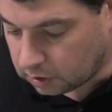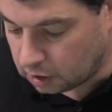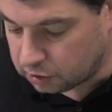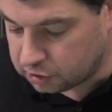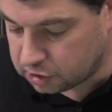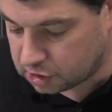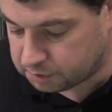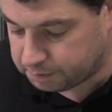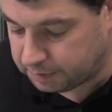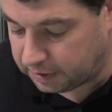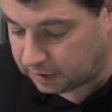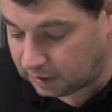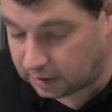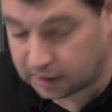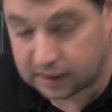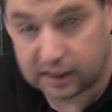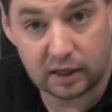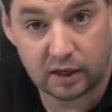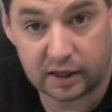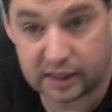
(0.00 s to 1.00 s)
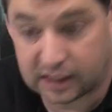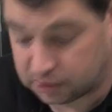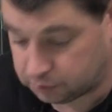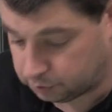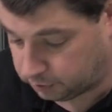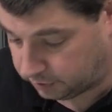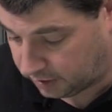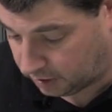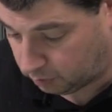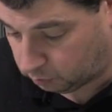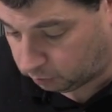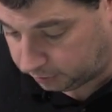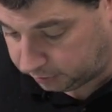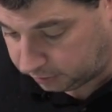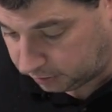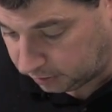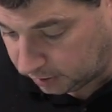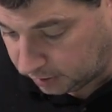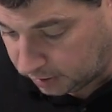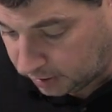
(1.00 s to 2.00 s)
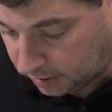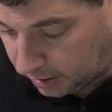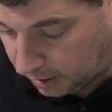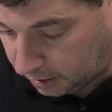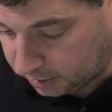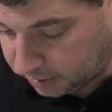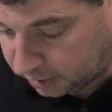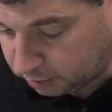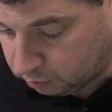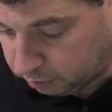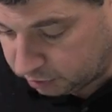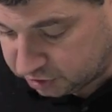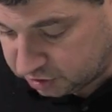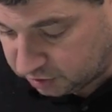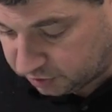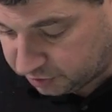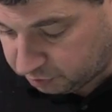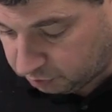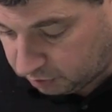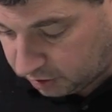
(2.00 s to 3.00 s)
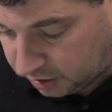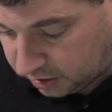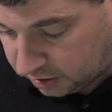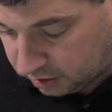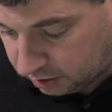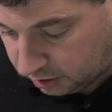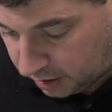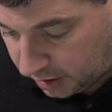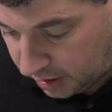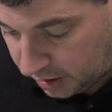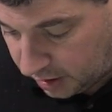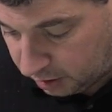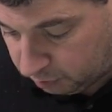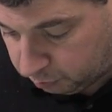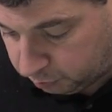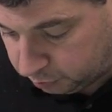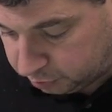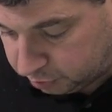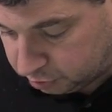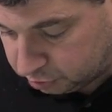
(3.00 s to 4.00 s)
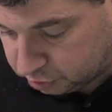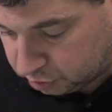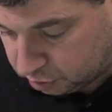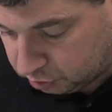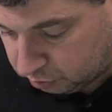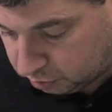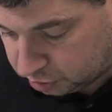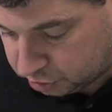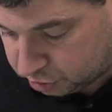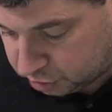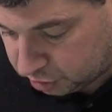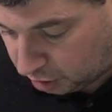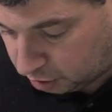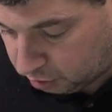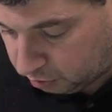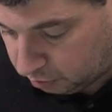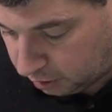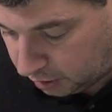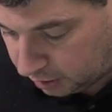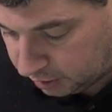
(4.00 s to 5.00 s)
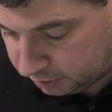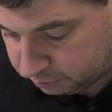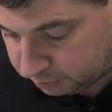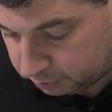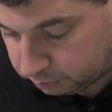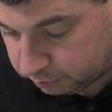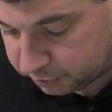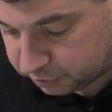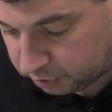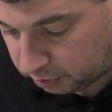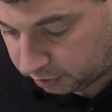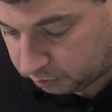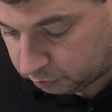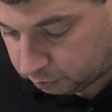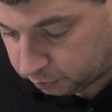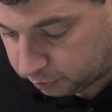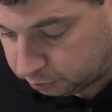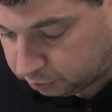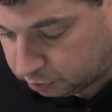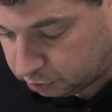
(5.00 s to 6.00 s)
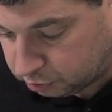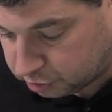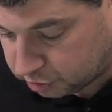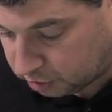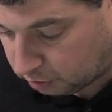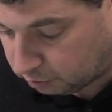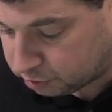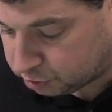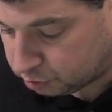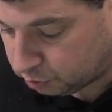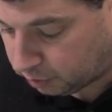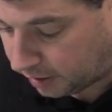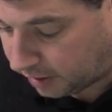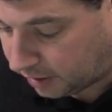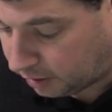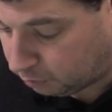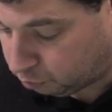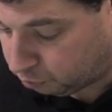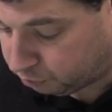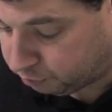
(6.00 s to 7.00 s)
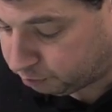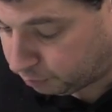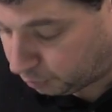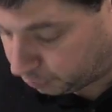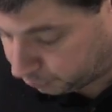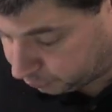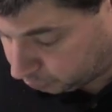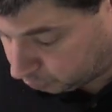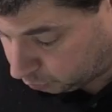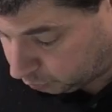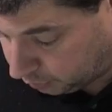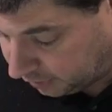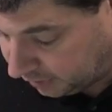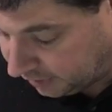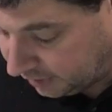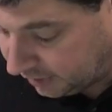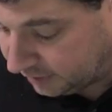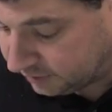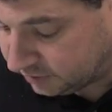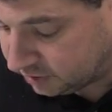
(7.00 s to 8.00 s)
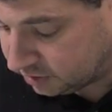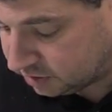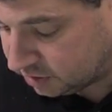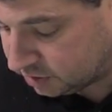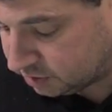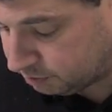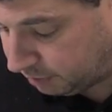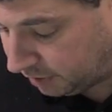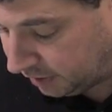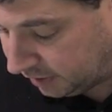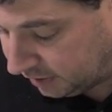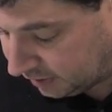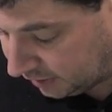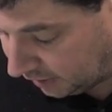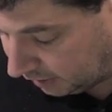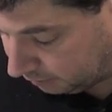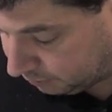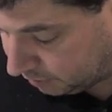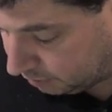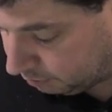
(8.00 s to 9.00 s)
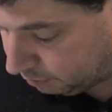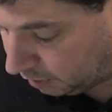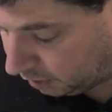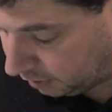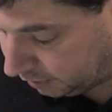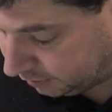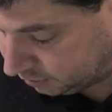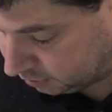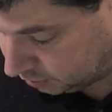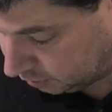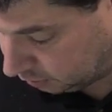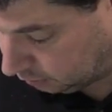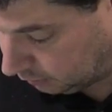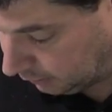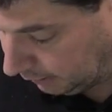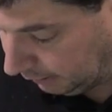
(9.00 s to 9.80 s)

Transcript: just been lucky, I guess, with that one. Okay, question three. Uh, will you do a show, uh, sorry, will you show us your Airwolf model in the display cabinet behind you?